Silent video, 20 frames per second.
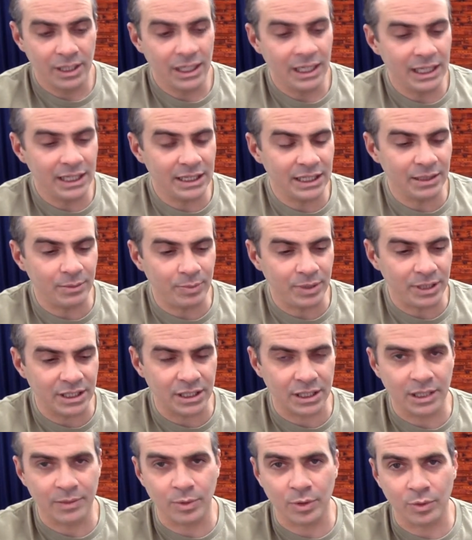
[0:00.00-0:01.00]
and then be
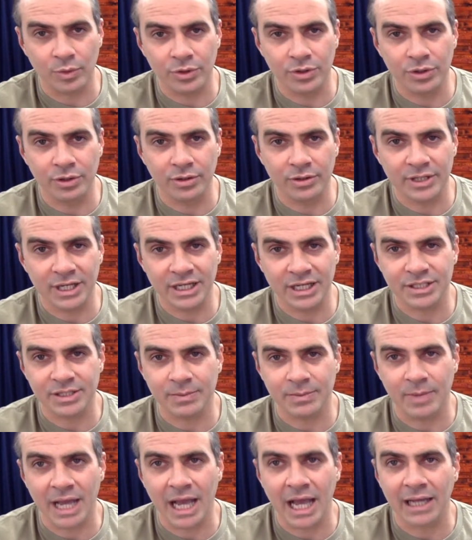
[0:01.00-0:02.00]
deliberate with who you're
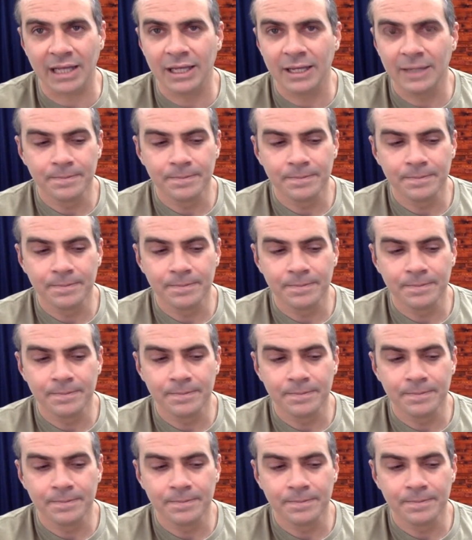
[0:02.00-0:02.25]
texting back.